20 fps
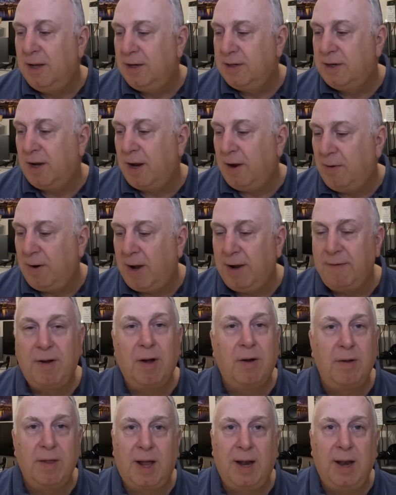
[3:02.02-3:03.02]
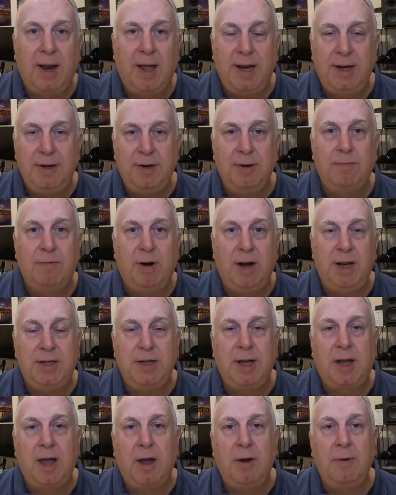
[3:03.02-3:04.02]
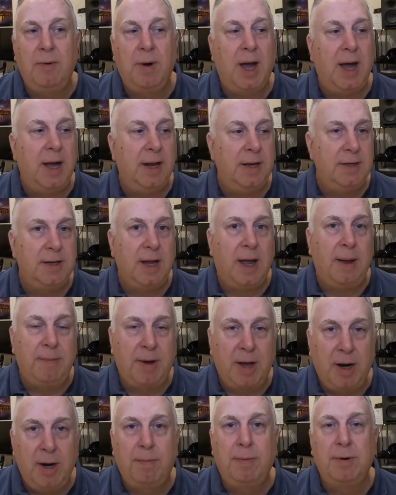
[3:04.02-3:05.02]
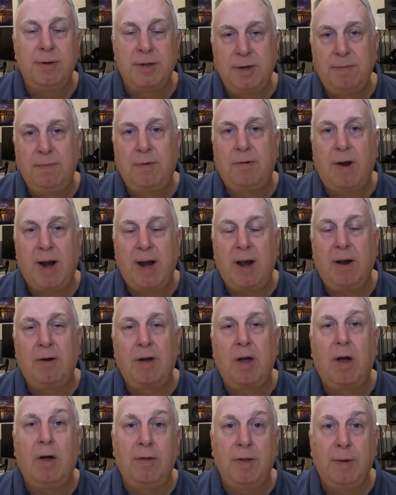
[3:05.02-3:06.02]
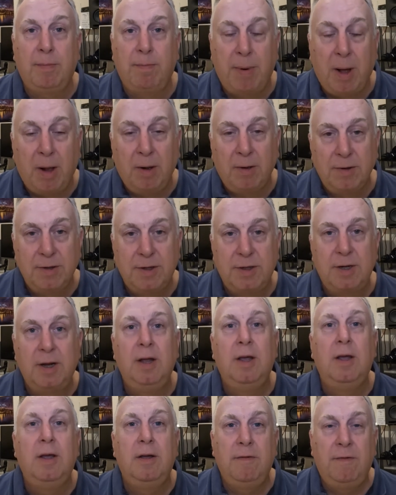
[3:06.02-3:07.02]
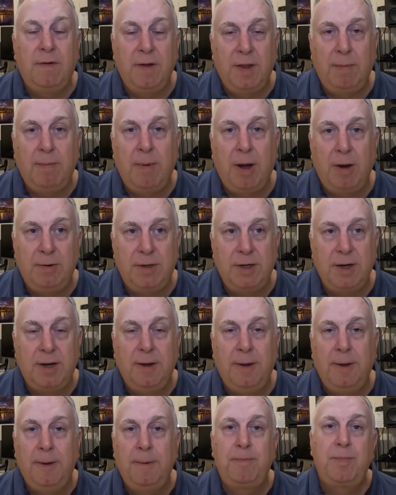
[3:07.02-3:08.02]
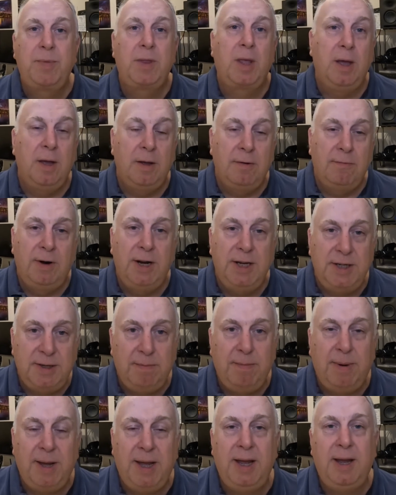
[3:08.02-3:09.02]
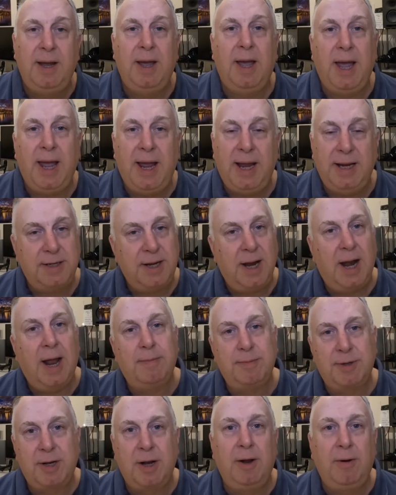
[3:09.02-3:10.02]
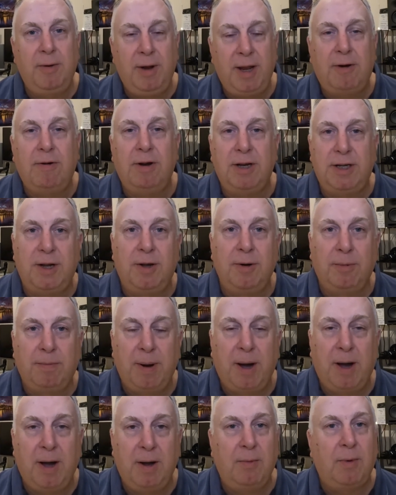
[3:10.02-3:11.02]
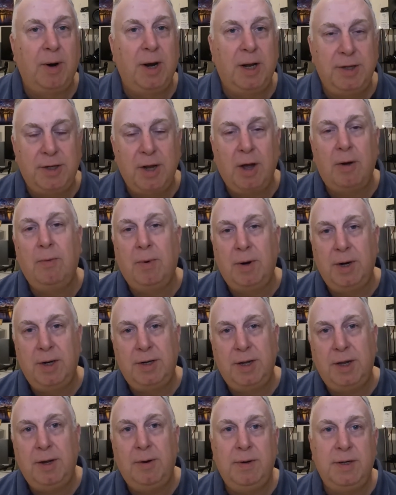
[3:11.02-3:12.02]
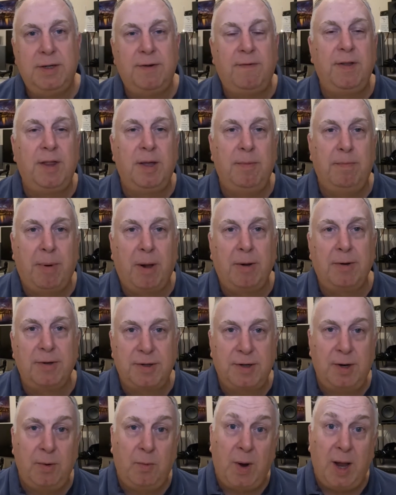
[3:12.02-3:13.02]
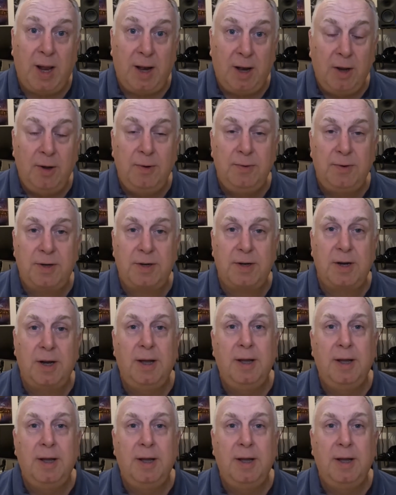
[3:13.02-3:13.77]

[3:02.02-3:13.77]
so I've got that lined up ready to go and I'm going to put some thread lock on the bolts for the motor reason being it's an absolutely critical part what I don't want to do is for the bolts to wear loose